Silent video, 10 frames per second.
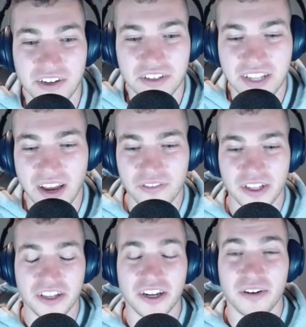you're
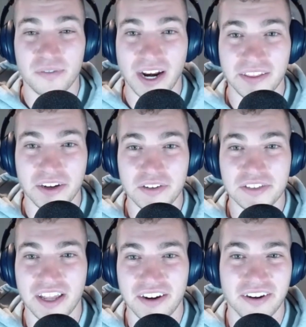definitely good at writing the
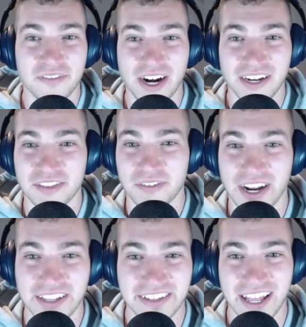newsletter and writing
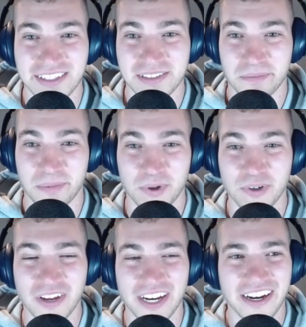threads. That's
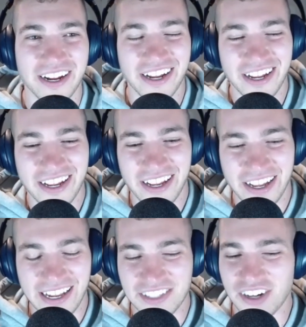proven.
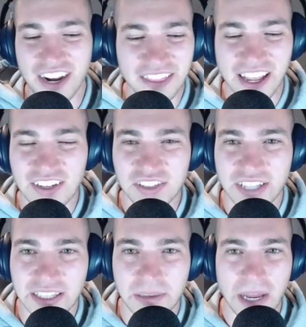Is there anything else you'd
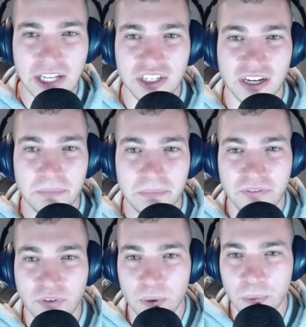like to mention
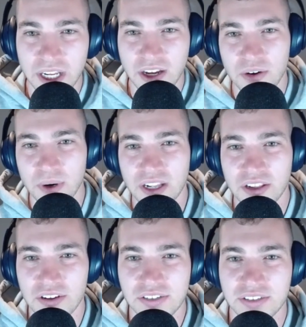before we go to a
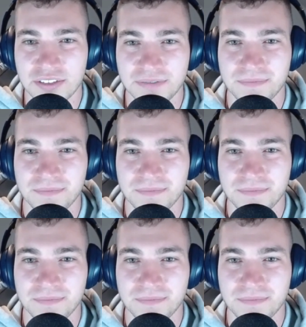close?